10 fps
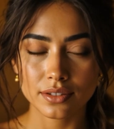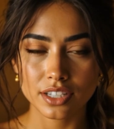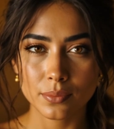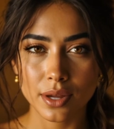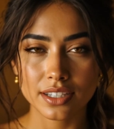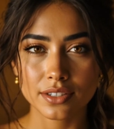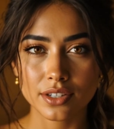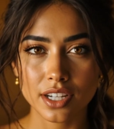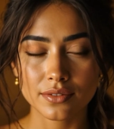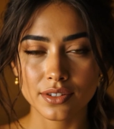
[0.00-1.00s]
Space to
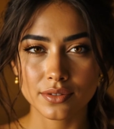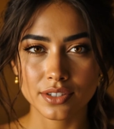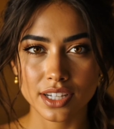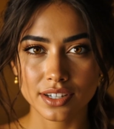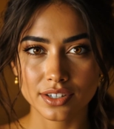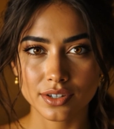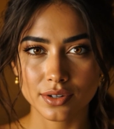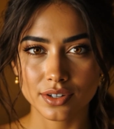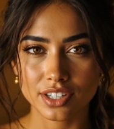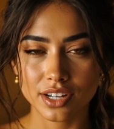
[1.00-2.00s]
give those things to
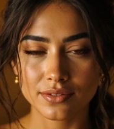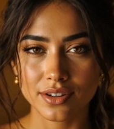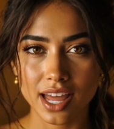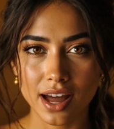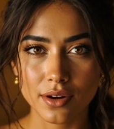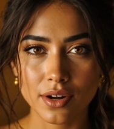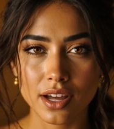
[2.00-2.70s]
yourself now.